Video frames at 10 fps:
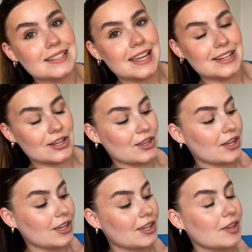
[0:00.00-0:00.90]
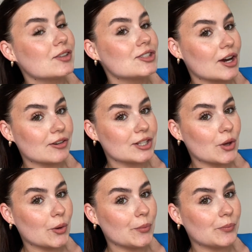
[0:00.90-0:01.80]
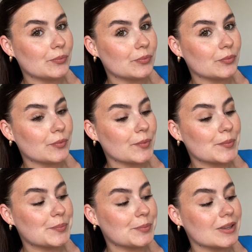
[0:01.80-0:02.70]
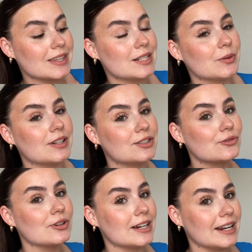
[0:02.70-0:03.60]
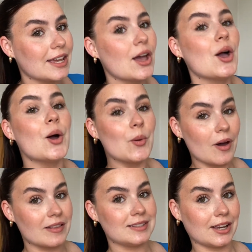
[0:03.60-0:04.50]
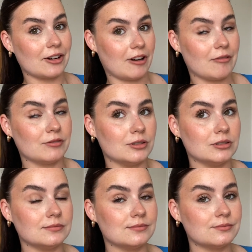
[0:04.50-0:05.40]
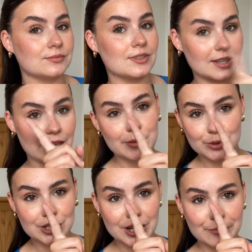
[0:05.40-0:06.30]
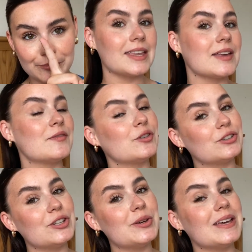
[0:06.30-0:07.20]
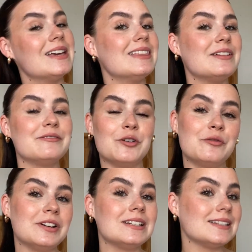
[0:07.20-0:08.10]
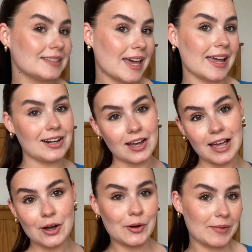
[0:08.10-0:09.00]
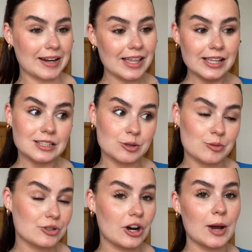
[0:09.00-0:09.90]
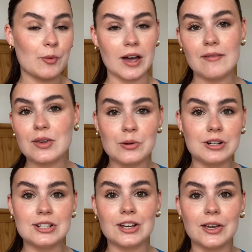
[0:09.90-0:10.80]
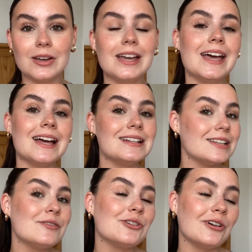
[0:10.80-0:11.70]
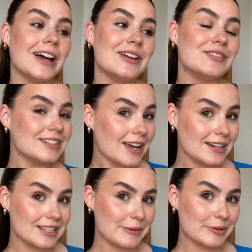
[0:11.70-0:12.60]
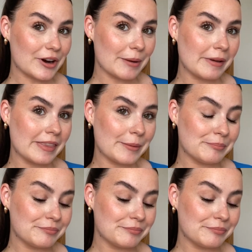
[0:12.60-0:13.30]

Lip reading: another Cherryz haul, but this one's really worth sticking around for, so keep watching. If you're new here, then feel free to stay, like, comment, subscribe, whatever you want to do. And if you're a returning subscriber, then